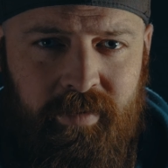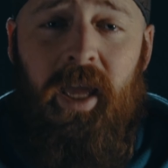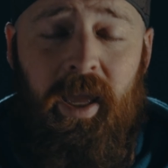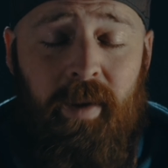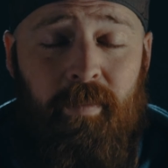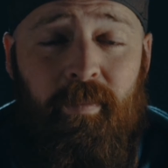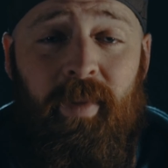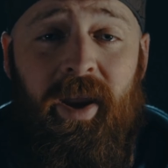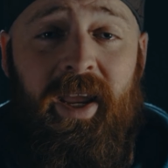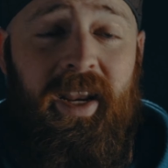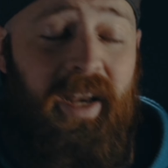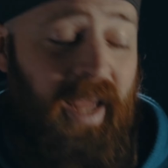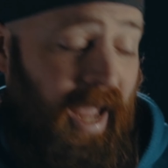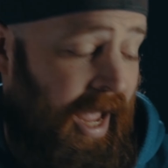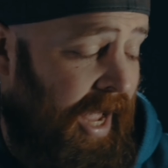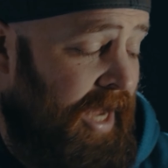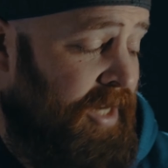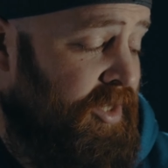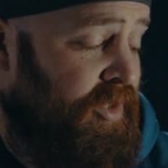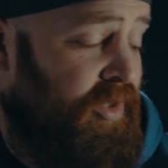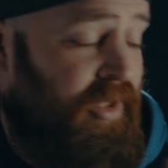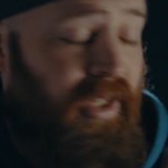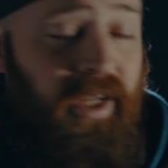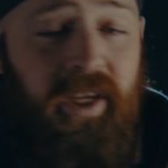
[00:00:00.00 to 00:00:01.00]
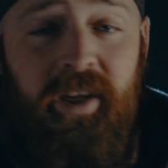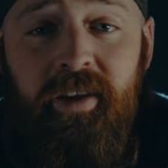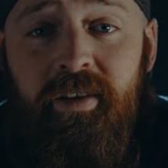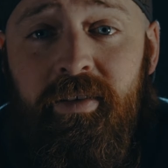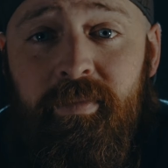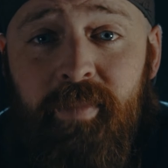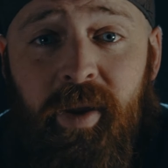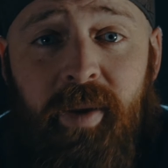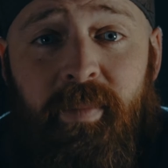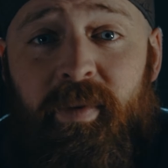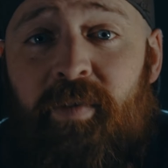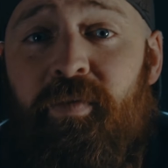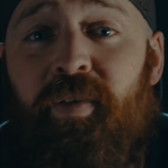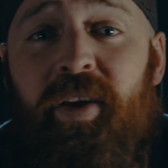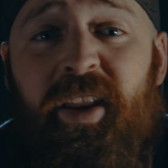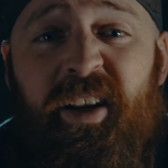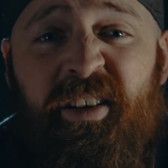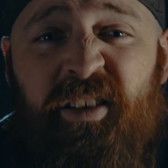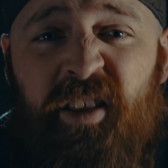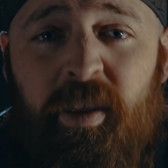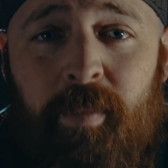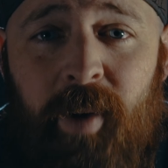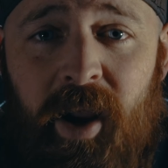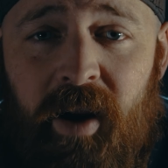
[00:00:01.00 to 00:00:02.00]
It might actually make me fade
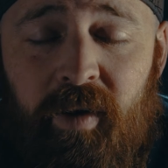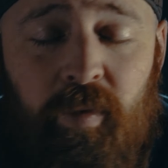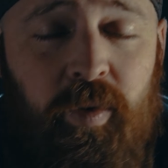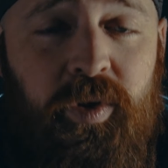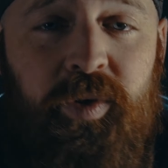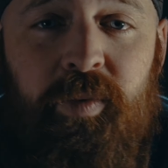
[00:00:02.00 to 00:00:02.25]
into the background,